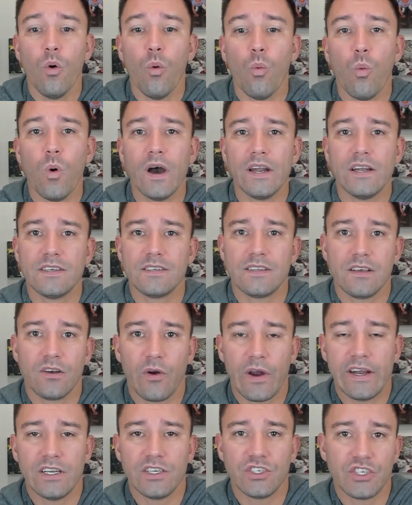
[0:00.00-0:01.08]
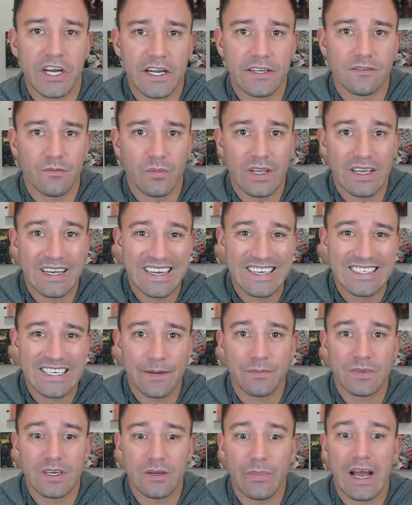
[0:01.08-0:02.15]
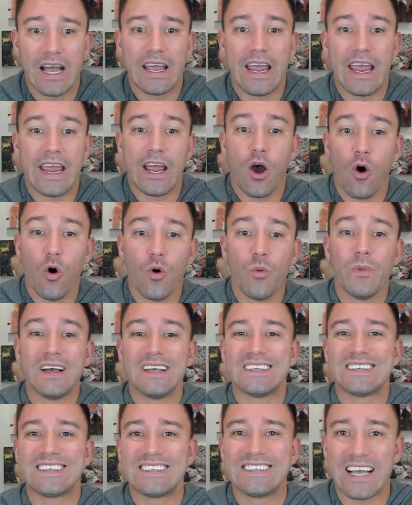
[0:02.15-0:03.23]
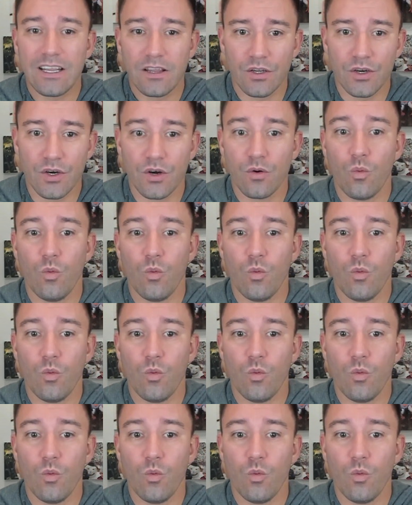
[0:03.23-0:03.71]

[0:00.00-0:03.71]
What is the greatest chance of being accepted by a home seller?